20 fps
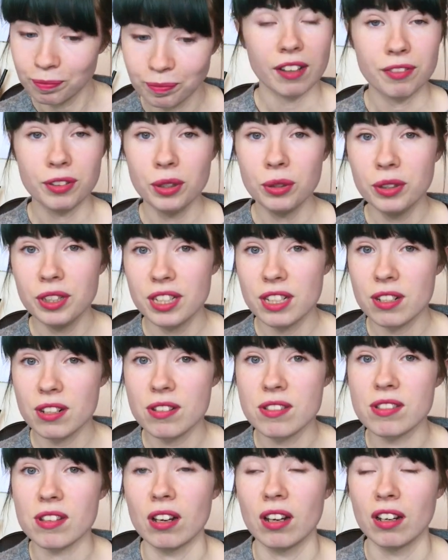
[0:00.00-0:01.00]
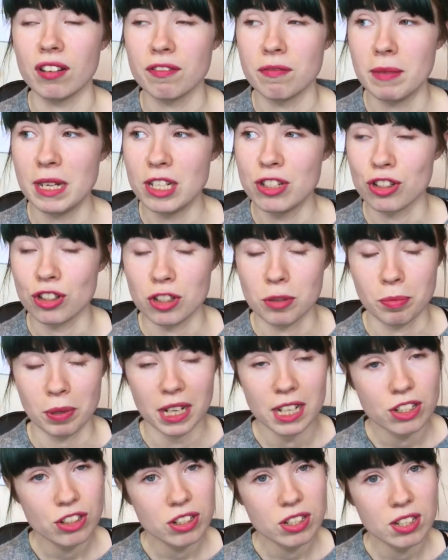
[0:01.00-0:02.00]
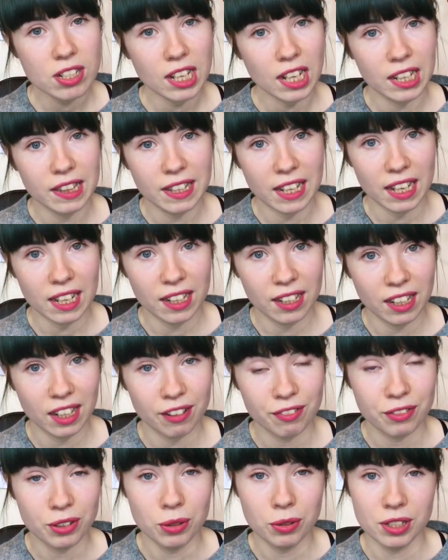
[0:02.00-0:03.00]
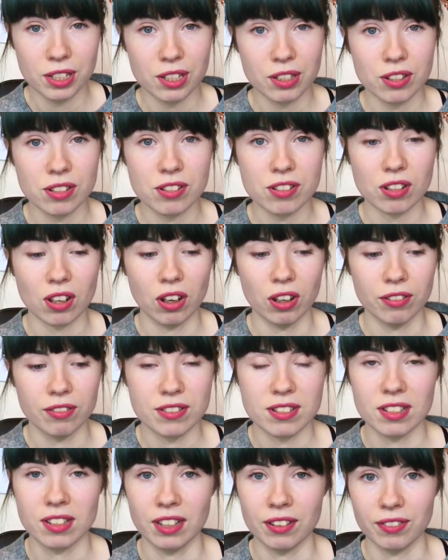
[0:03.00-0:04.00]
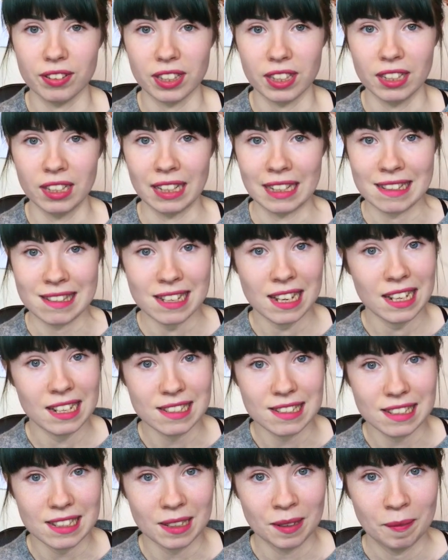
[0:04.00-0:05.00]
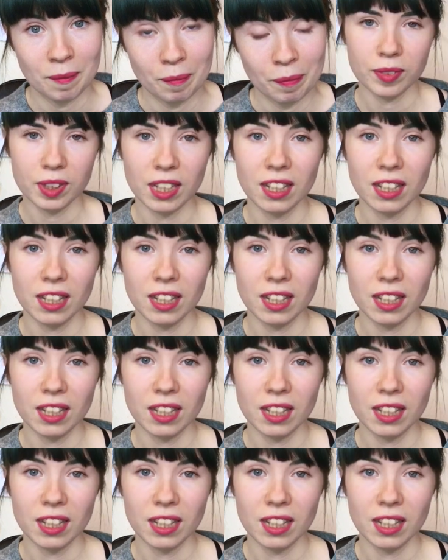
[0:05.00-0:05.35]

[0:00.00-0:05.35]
A few years of major depression and then a few years of significant anxiety.